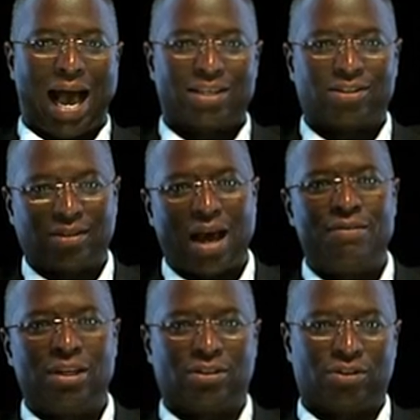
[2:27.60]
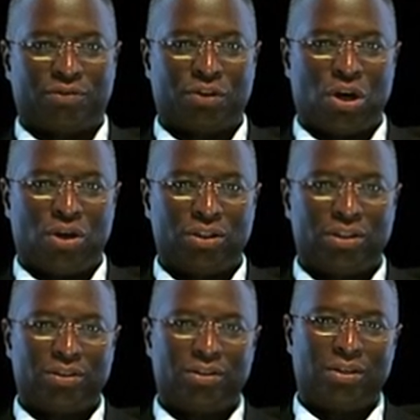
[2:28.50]
As servants of God,
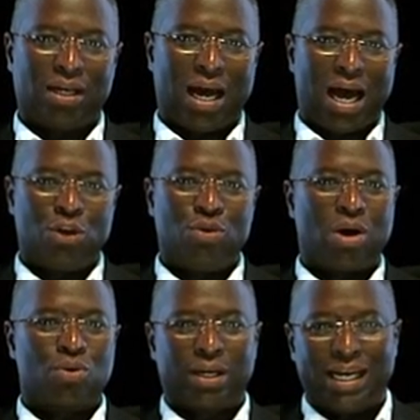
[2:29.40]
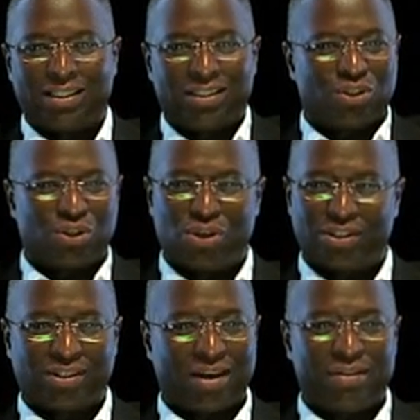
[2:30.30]
are you arrogating to
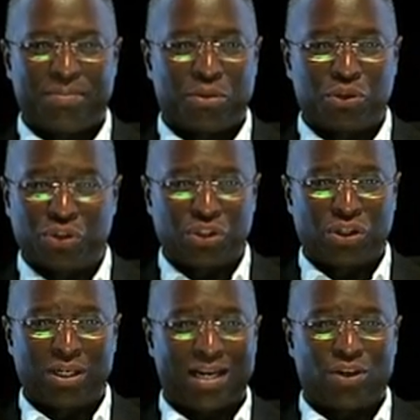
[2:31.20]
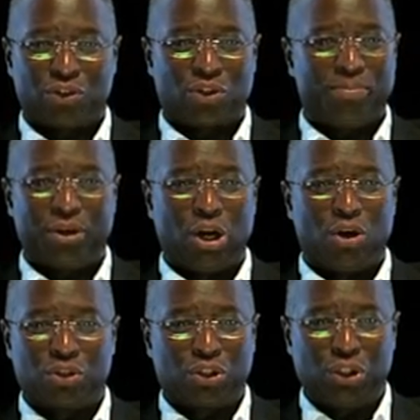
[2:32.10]
yourself the position that does not
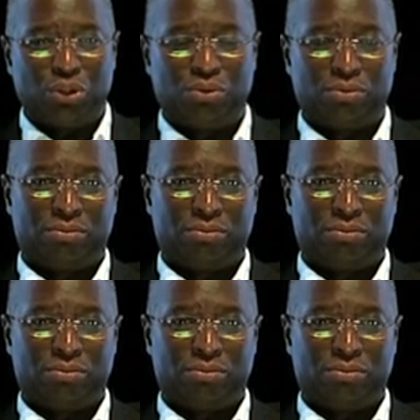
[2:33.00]
belong to you?